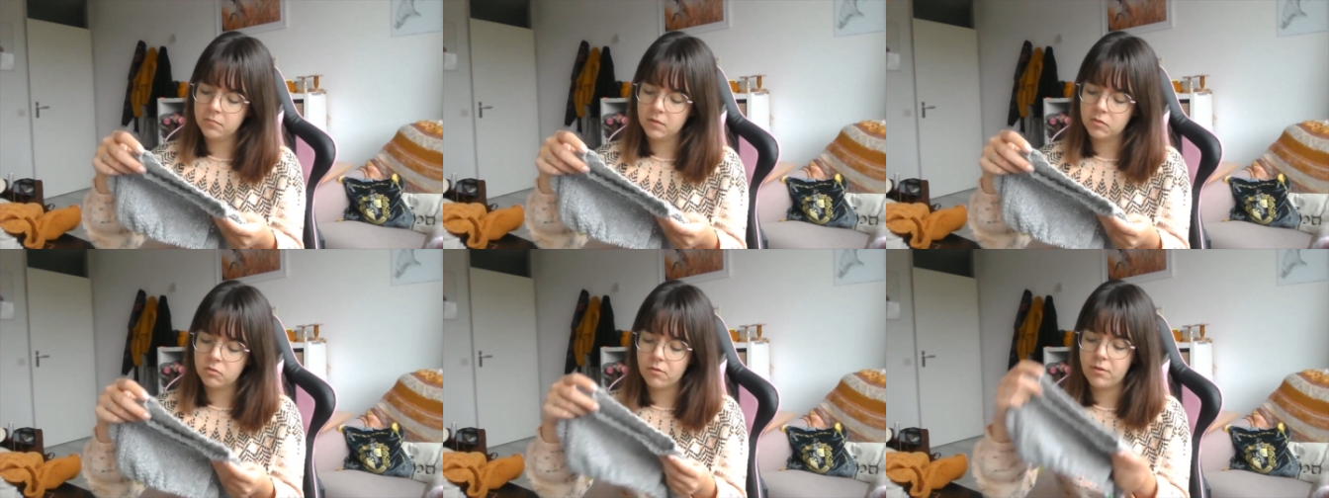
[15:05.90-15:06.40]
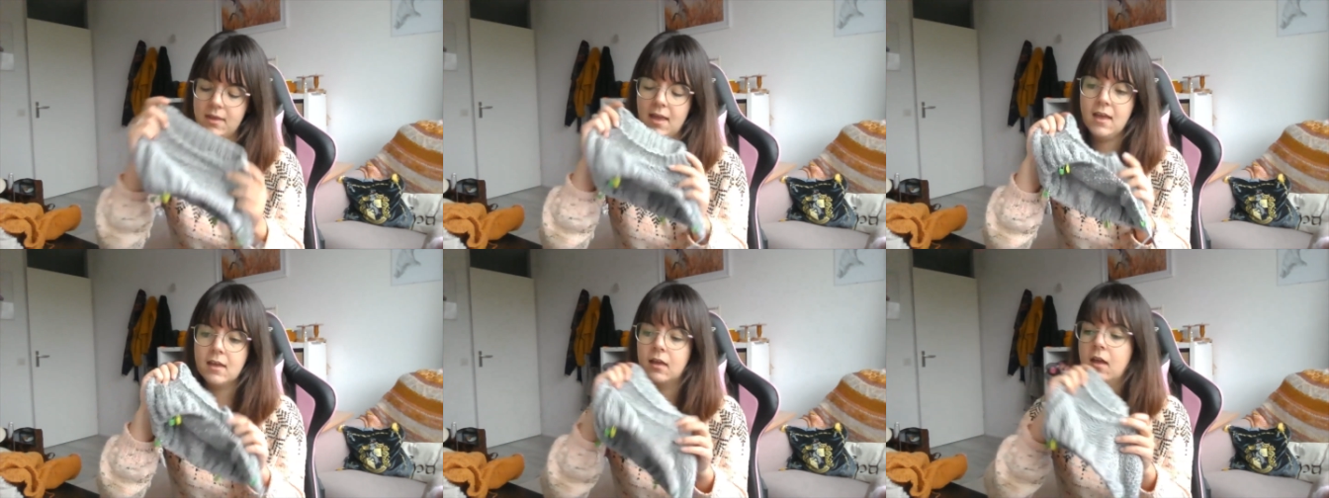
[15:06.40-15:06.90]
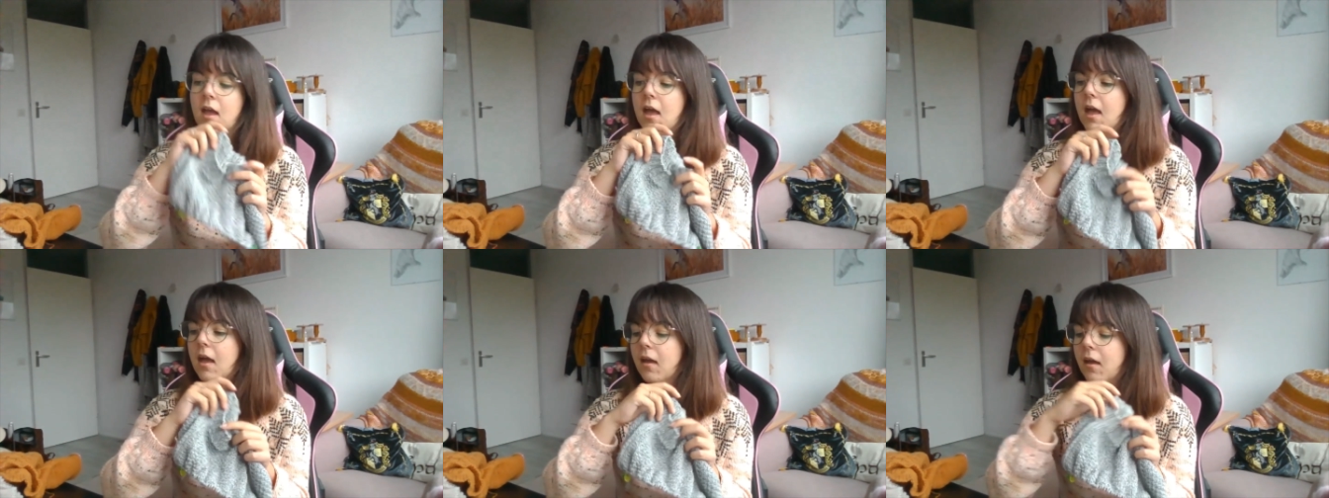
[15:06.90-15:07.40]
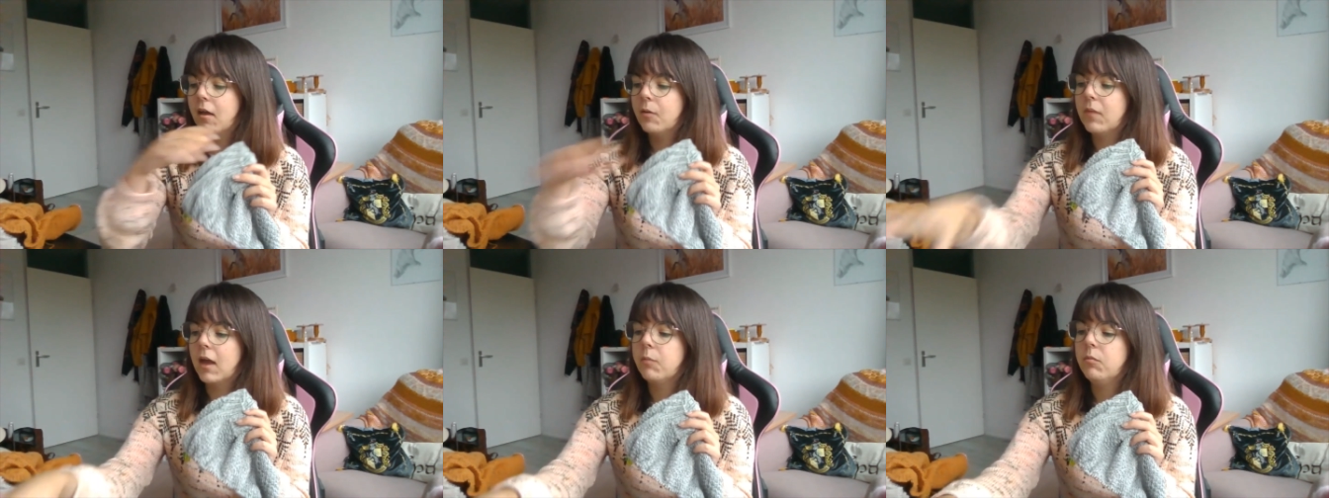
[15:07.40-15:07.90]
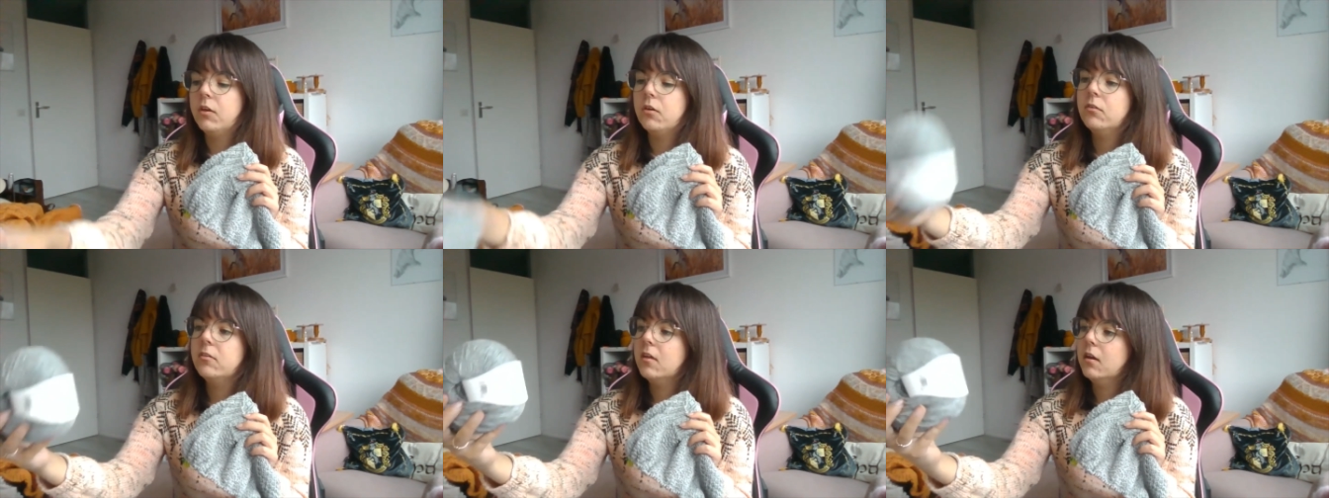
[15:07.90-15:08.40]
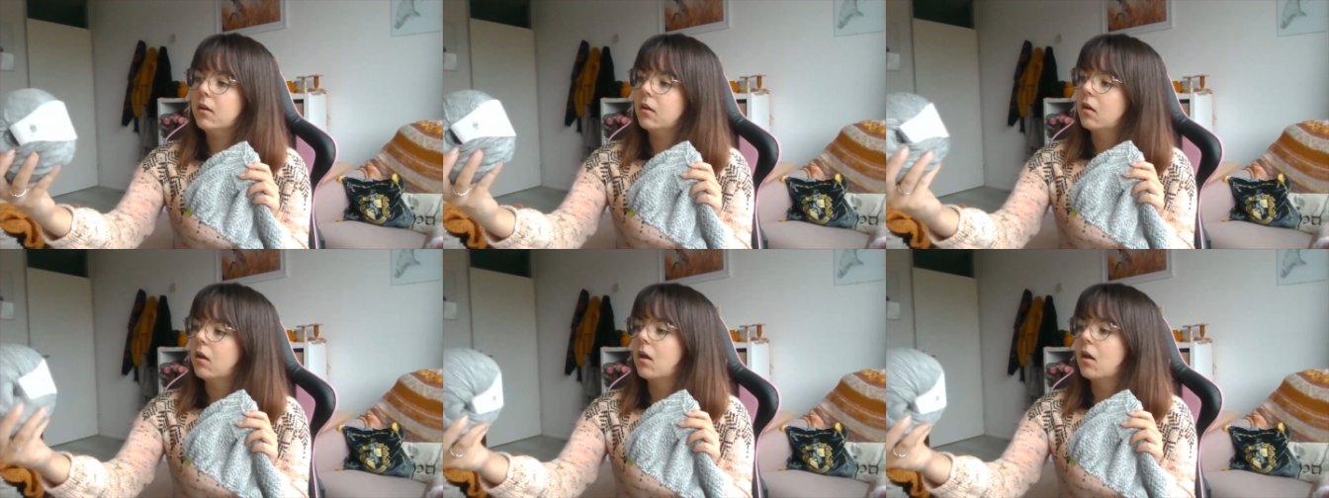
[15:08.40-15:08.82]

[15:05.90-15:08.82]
So yeah, I'm using